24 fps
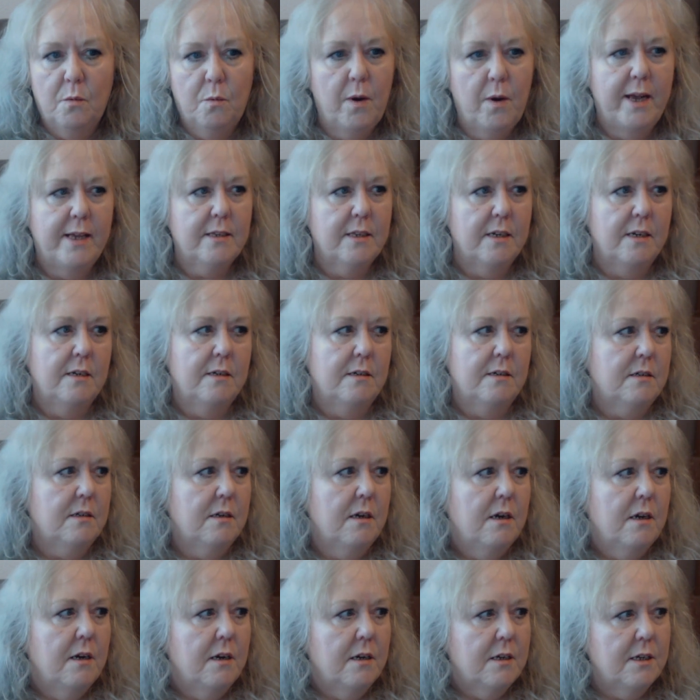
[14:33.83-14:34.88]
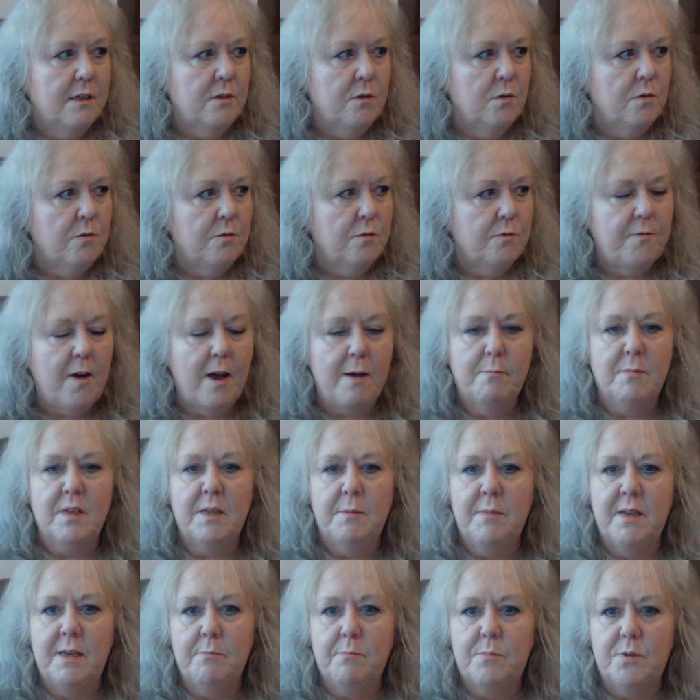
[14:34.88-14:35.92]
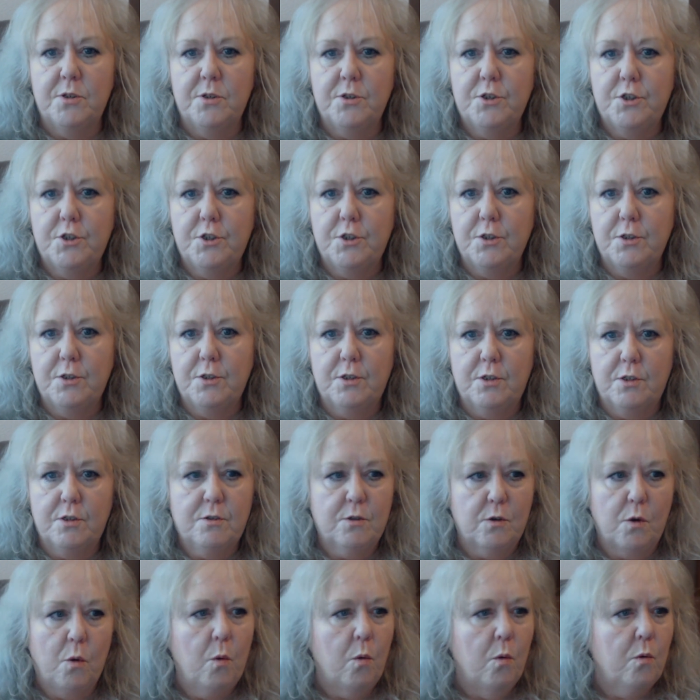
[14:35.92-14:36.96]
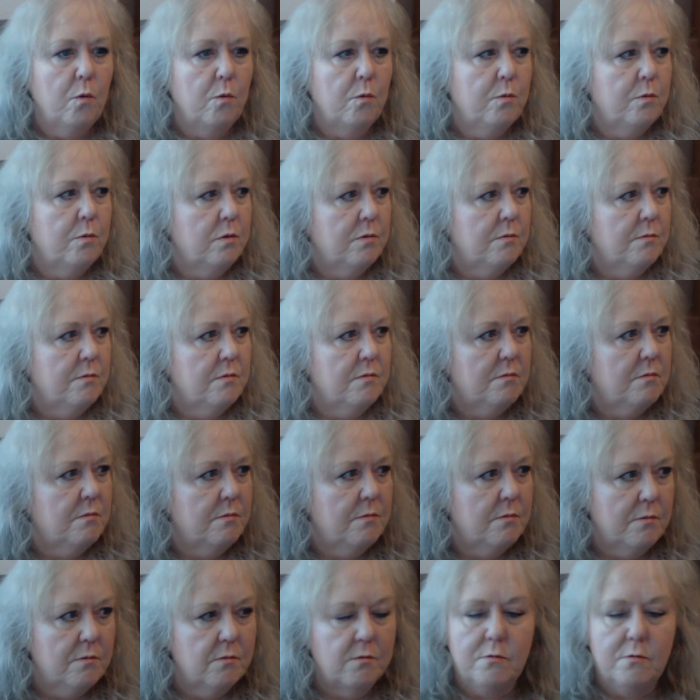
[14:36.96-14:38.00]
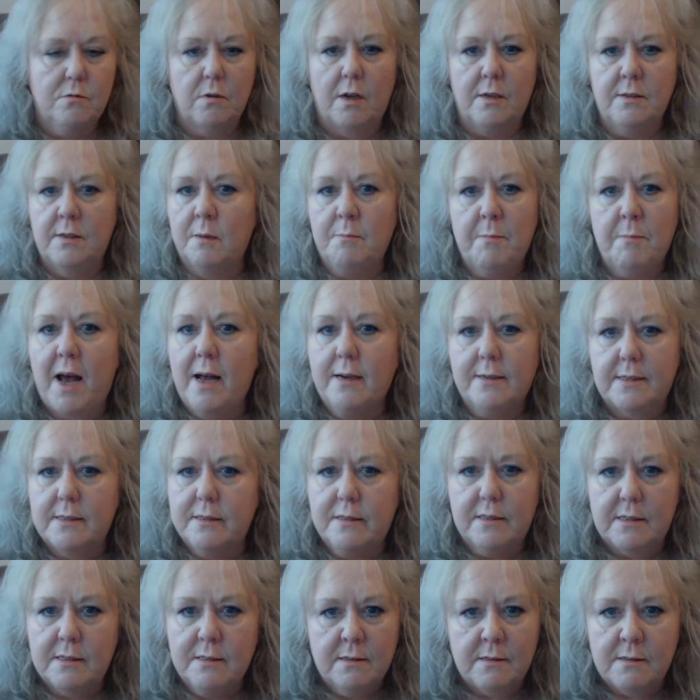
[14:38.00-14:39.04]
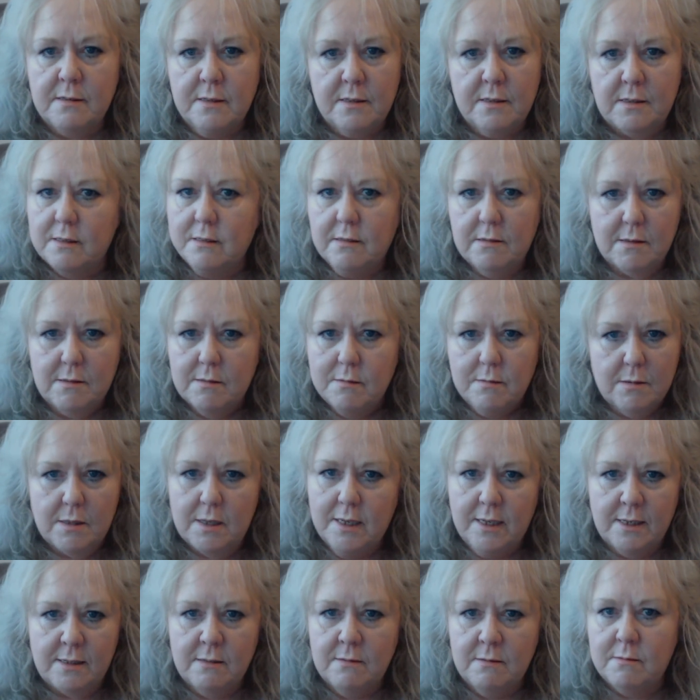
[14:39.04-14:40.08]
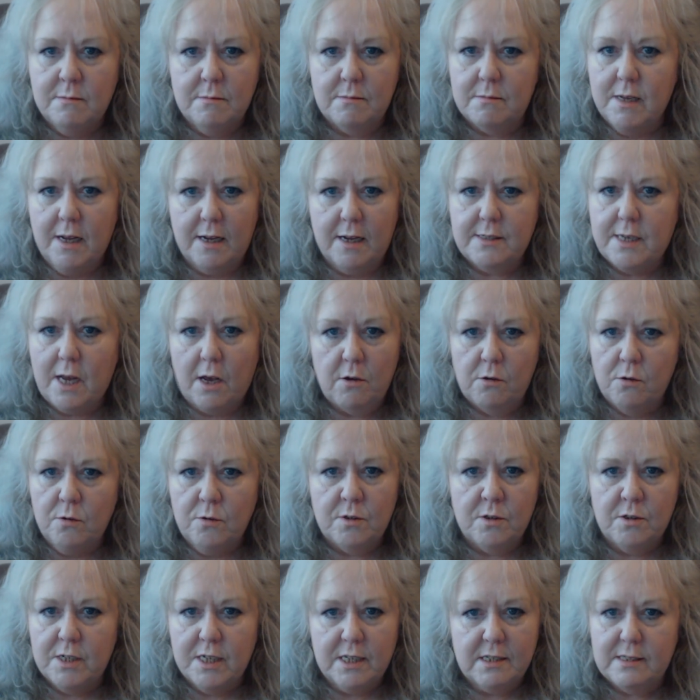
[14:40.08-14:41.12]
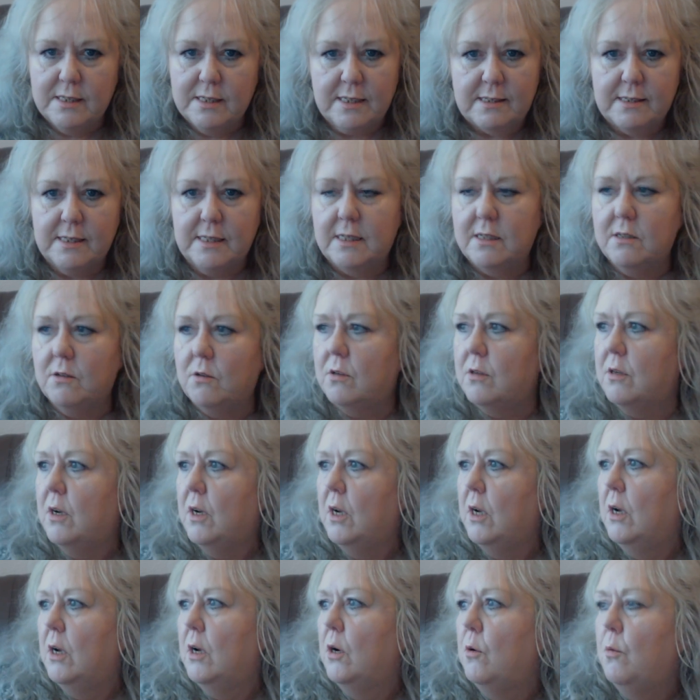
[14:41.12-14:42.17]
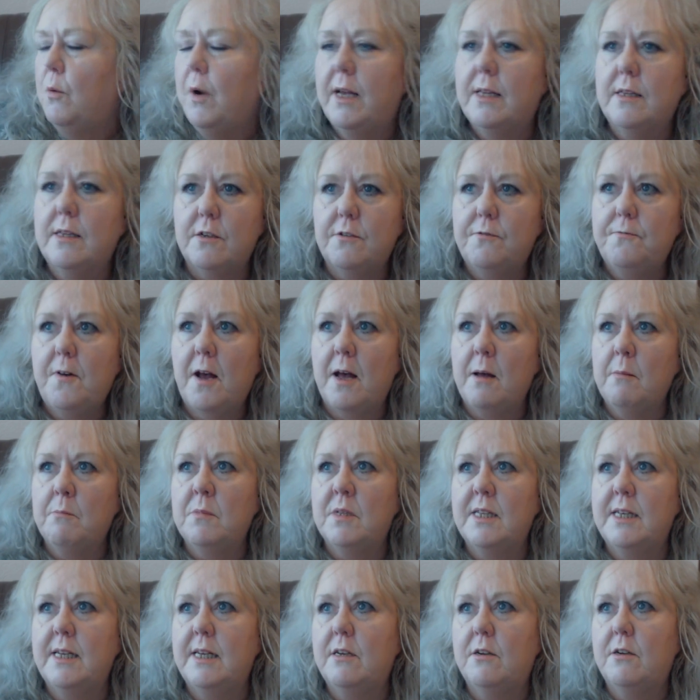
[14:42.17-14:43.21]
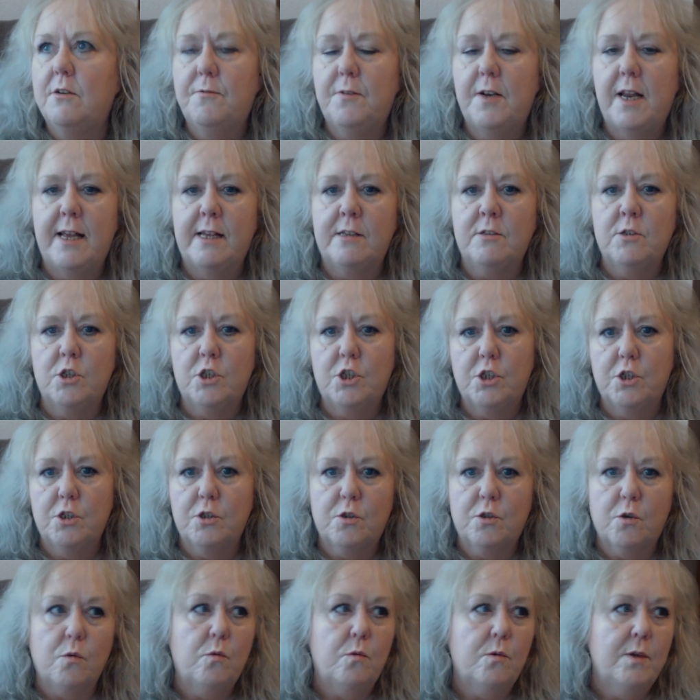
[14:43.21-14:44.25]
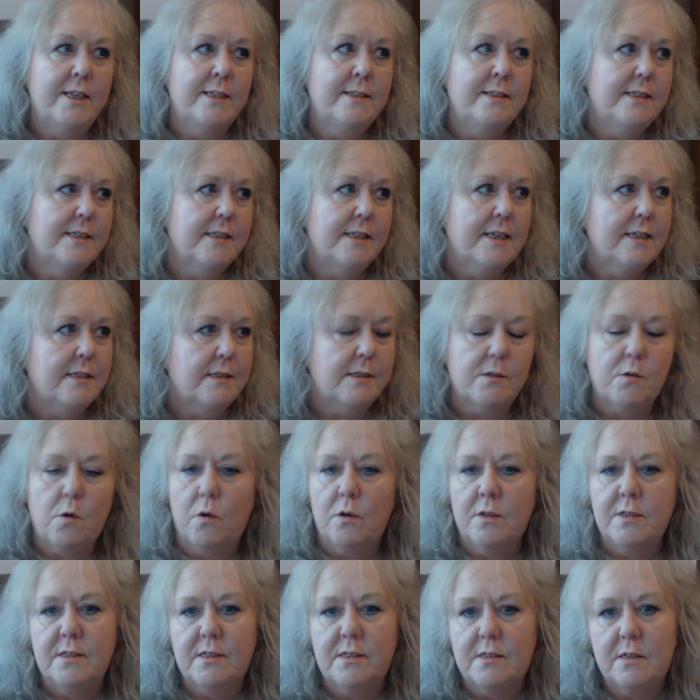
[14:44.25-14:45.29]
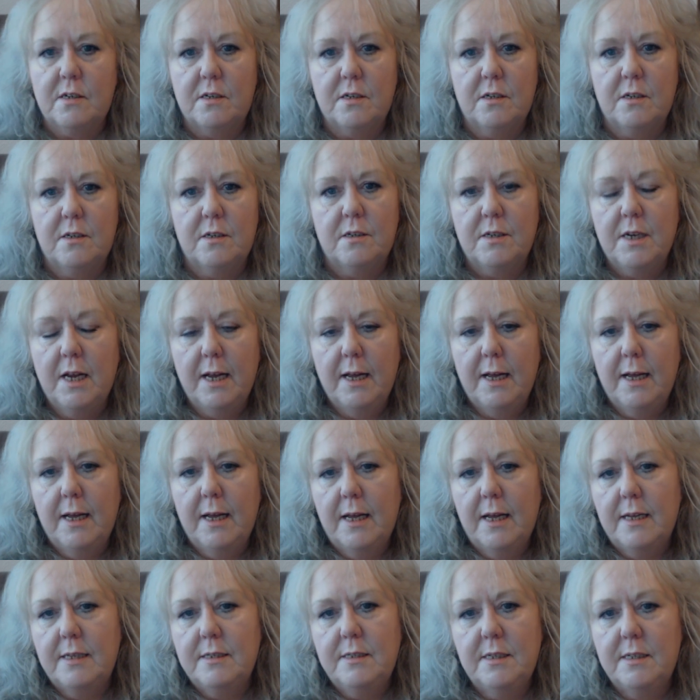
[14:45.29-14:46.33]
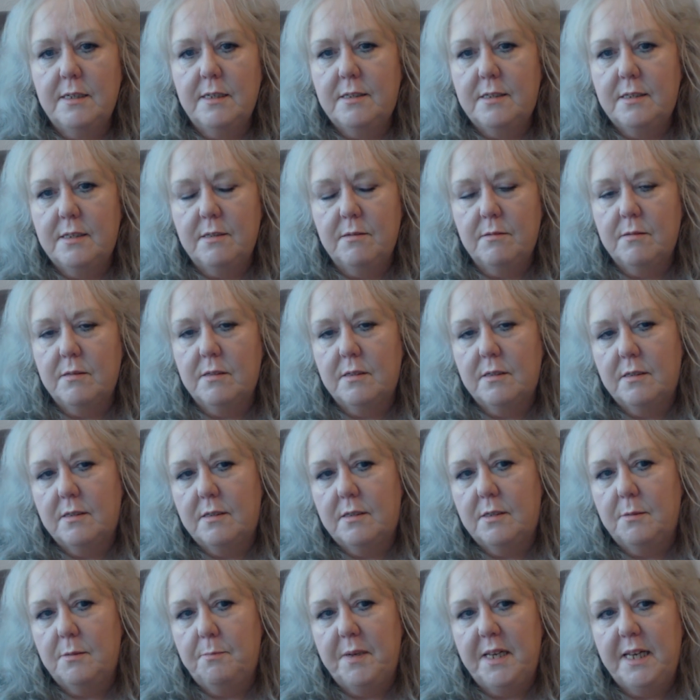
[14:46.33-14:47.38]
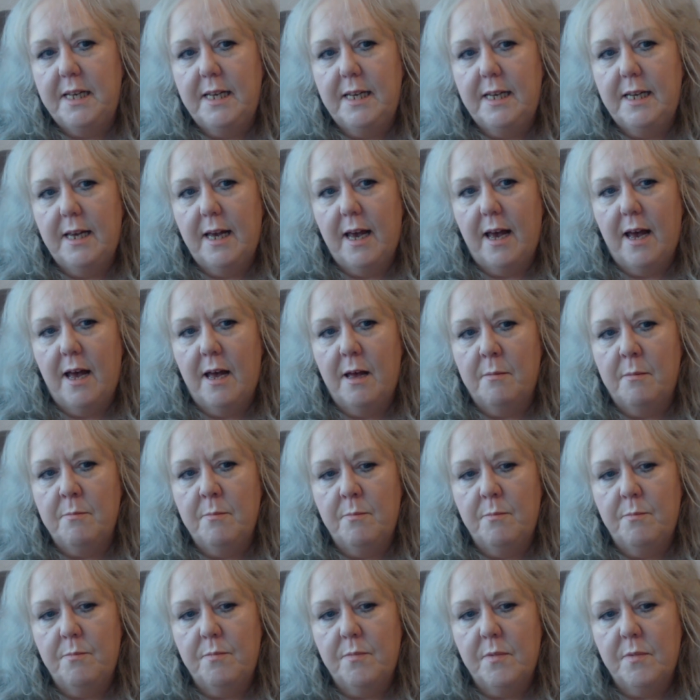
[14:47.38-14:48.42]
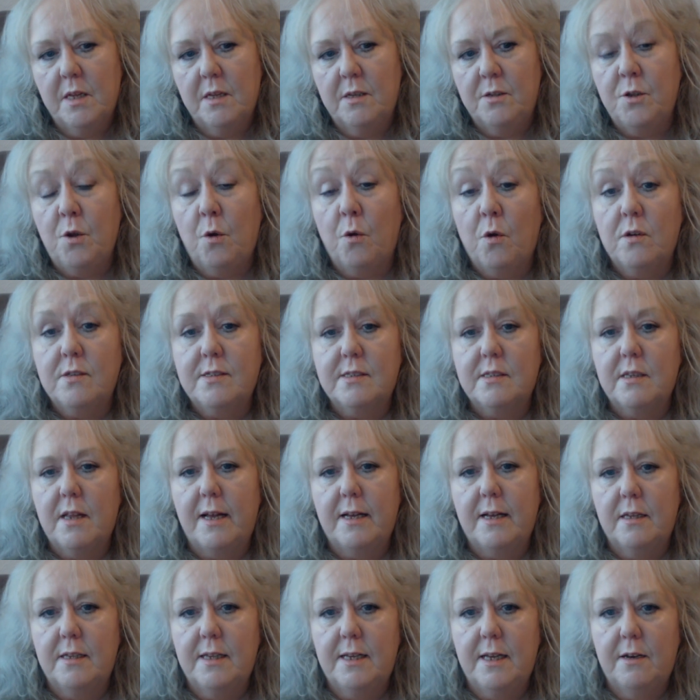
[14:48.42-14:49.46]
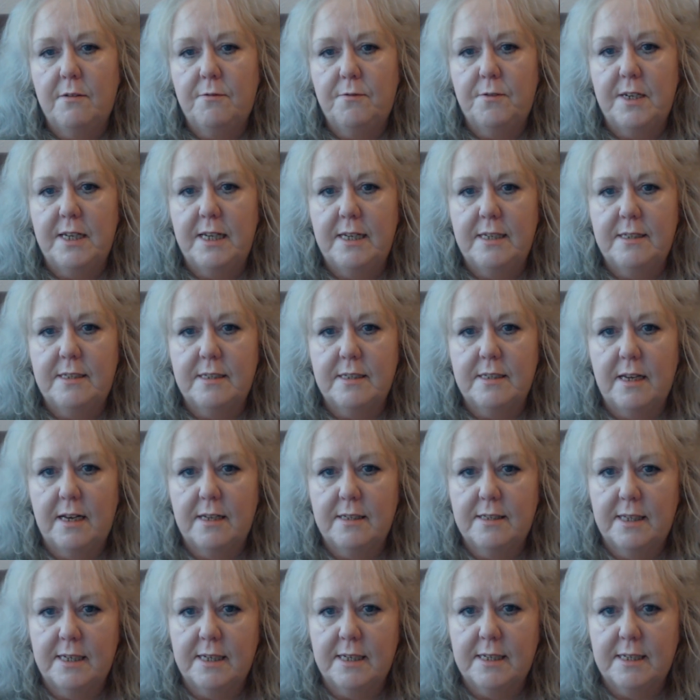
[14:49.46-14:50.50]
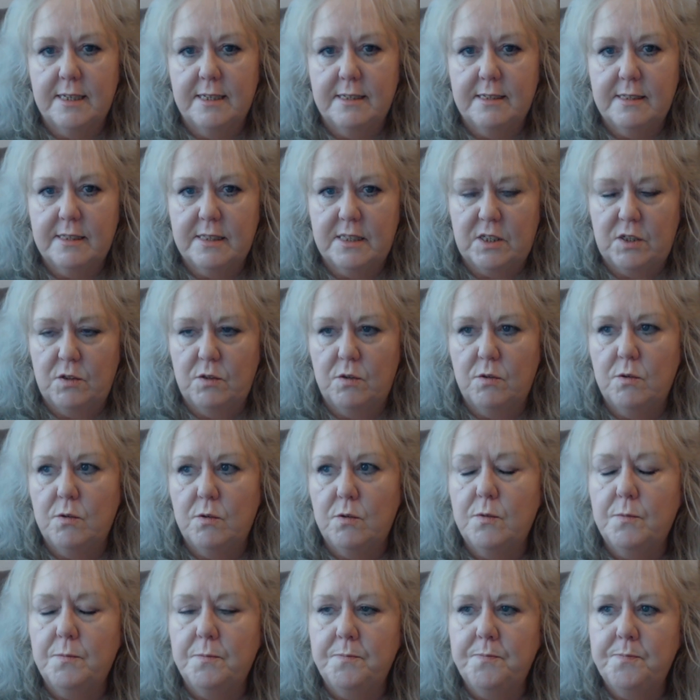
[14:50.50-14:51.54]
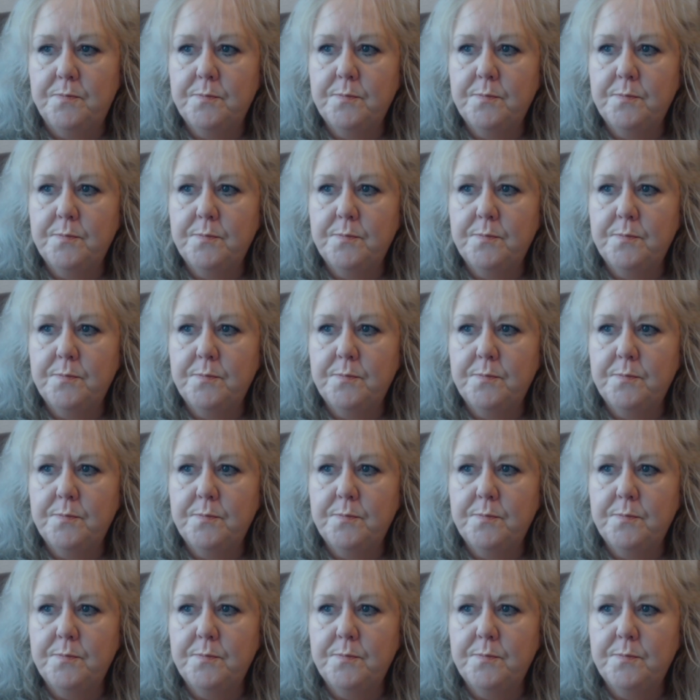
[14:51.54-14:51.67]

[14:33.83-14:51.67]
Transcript: whether, you know, family members should go run a marathon in a town or a city, or whether family or friends should go into this concert, or to to be um, not slightly afraid, I think, is to